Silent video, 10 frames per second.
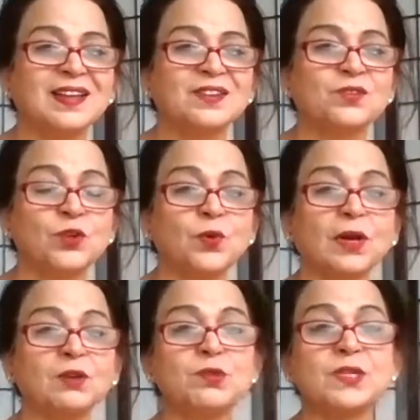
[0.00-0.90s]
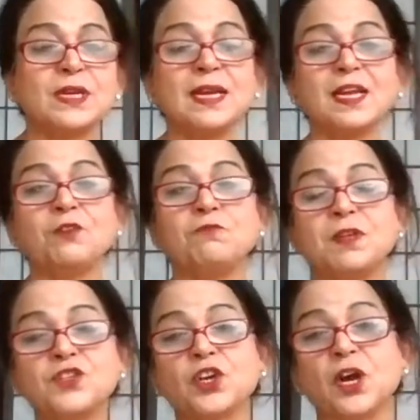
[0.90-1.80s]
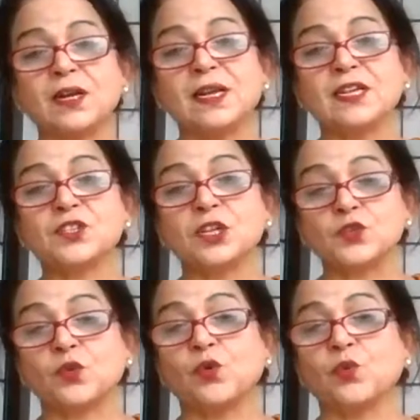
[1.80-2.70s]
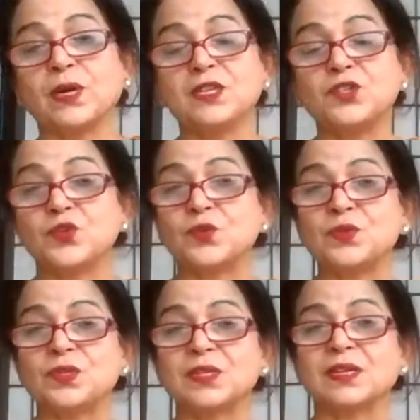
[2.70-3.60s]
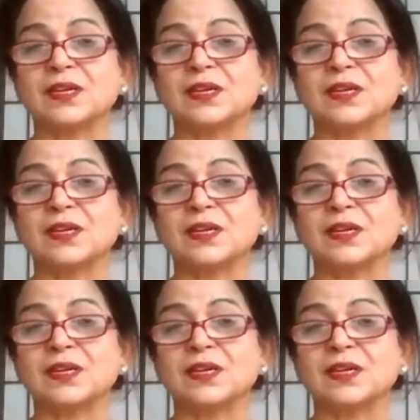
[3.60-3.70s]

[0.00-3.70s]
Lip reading: So you got to see in which context that soul word is used.